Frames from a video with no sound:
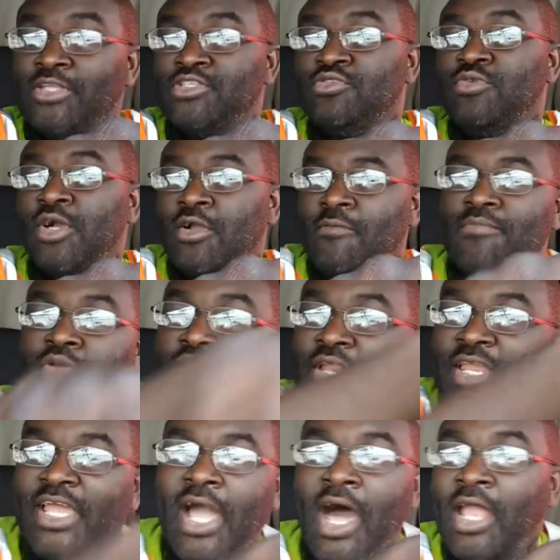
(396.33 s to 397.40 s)
to a
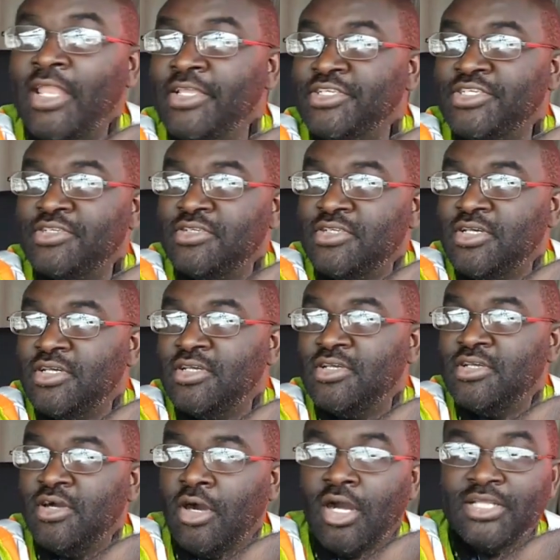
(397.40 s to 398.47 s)
community college
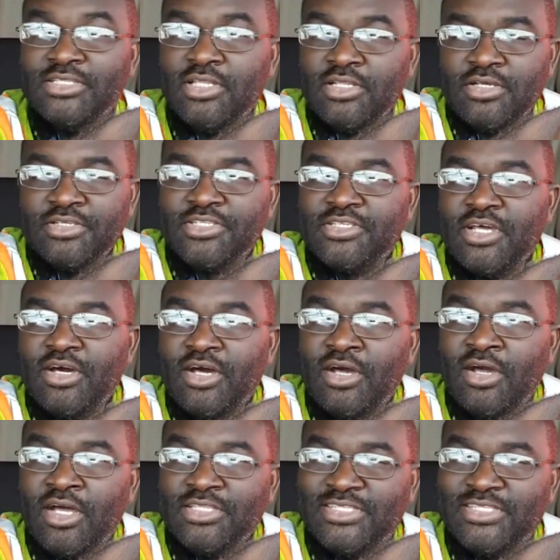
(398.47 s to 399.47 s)
or a